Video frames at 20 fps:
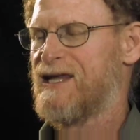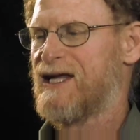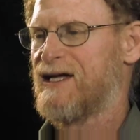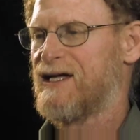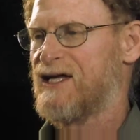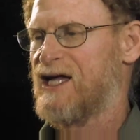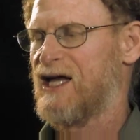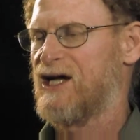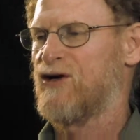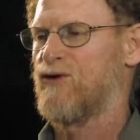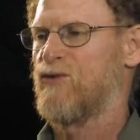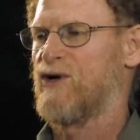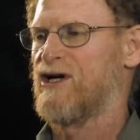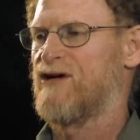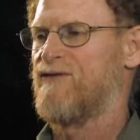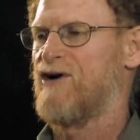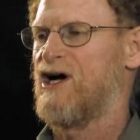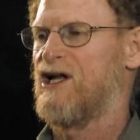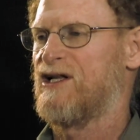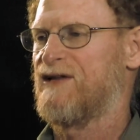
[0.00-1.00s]
Getting rid
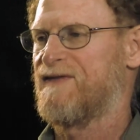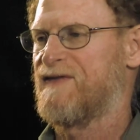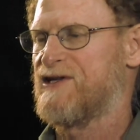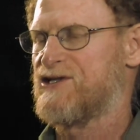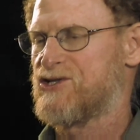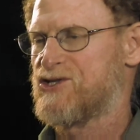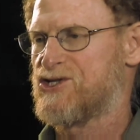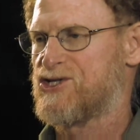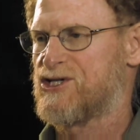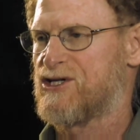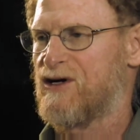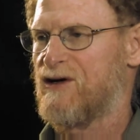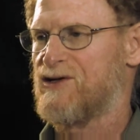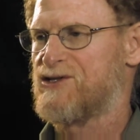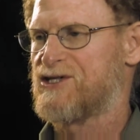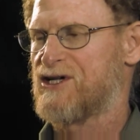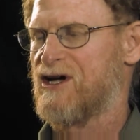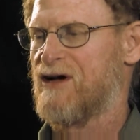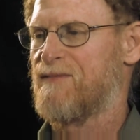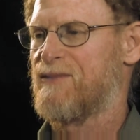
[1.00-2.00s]
of all of these
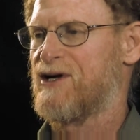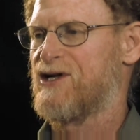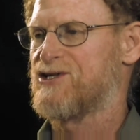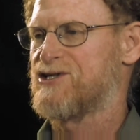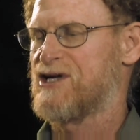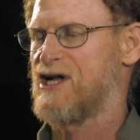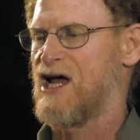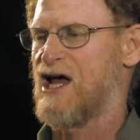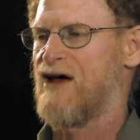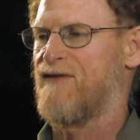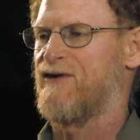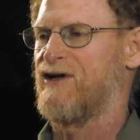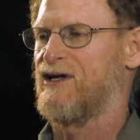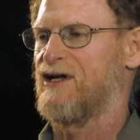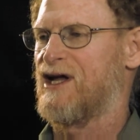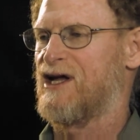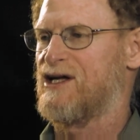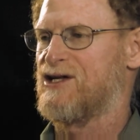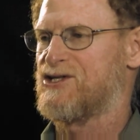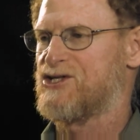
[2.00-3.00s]
insurance companies and having
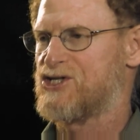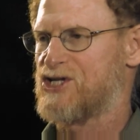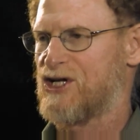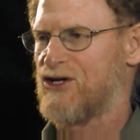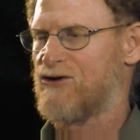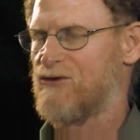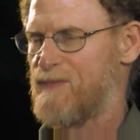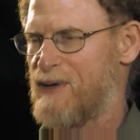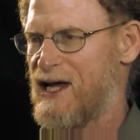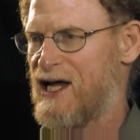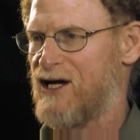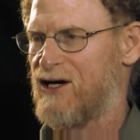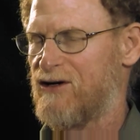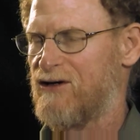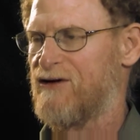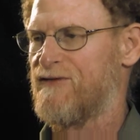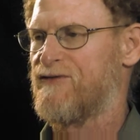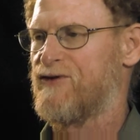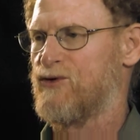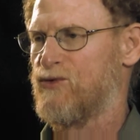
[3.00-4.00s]
a single payer,
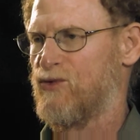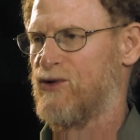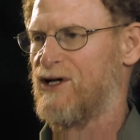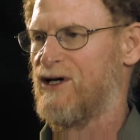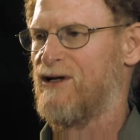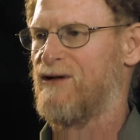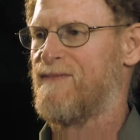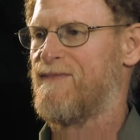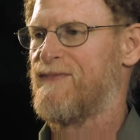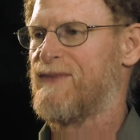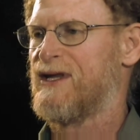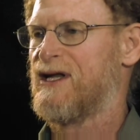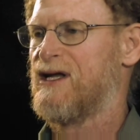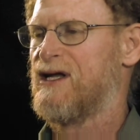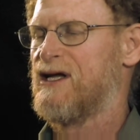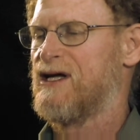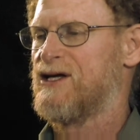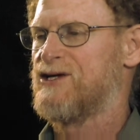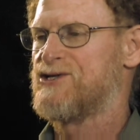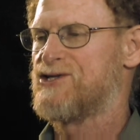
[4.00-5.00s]
if you will,
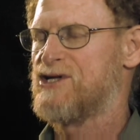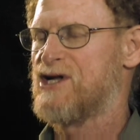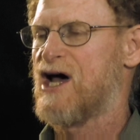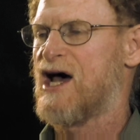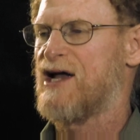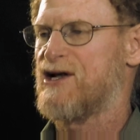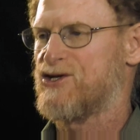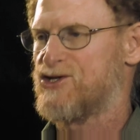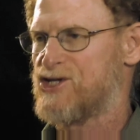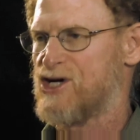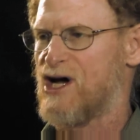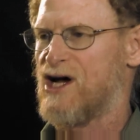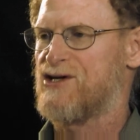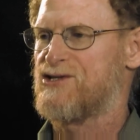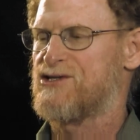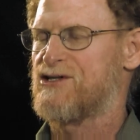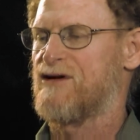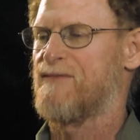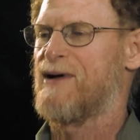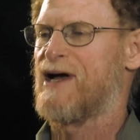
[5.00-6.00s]
is not
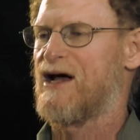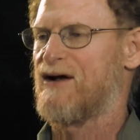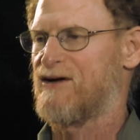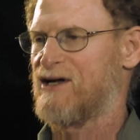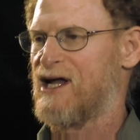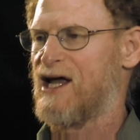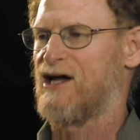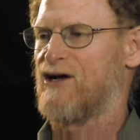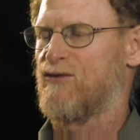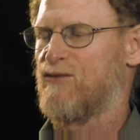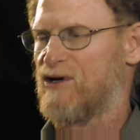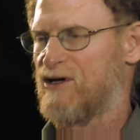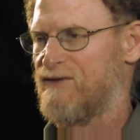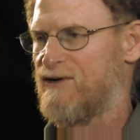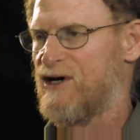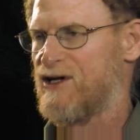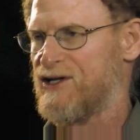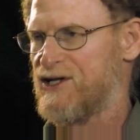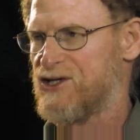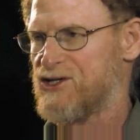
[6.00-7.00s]
just about getting rid of
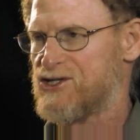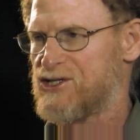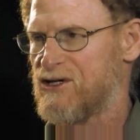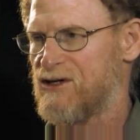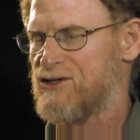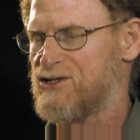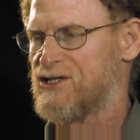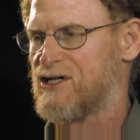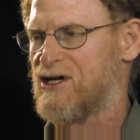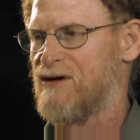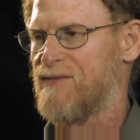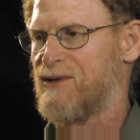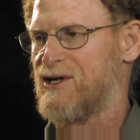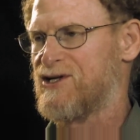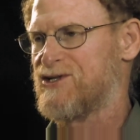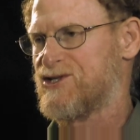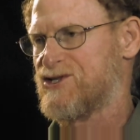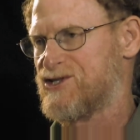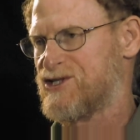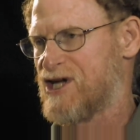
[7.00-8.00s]
all the insurance
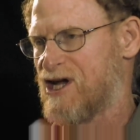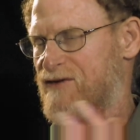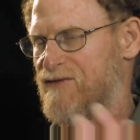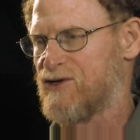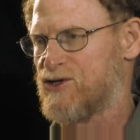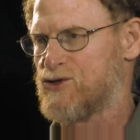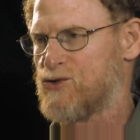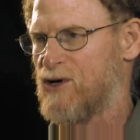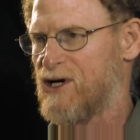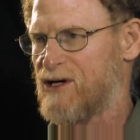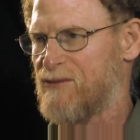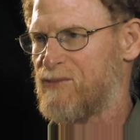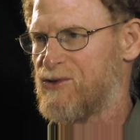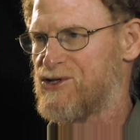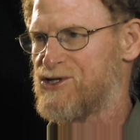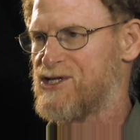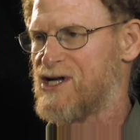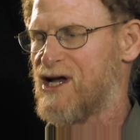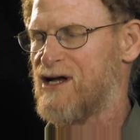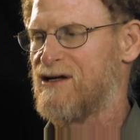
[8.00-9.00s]
companies and saving
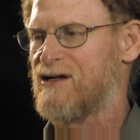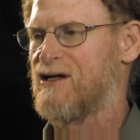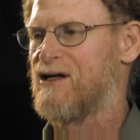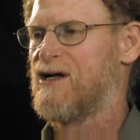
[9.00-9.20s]
20%.